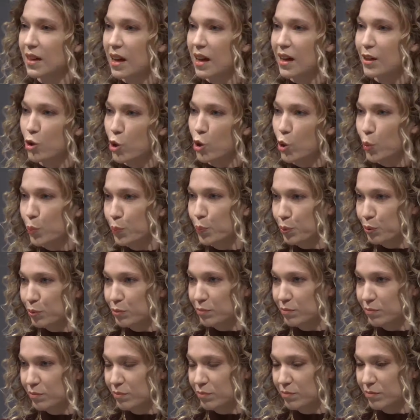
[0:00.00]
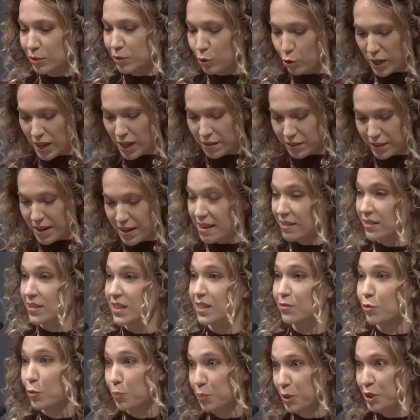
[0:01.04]
hope you have a
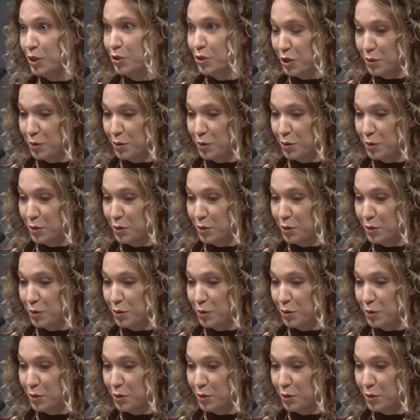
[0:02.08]
negative opinion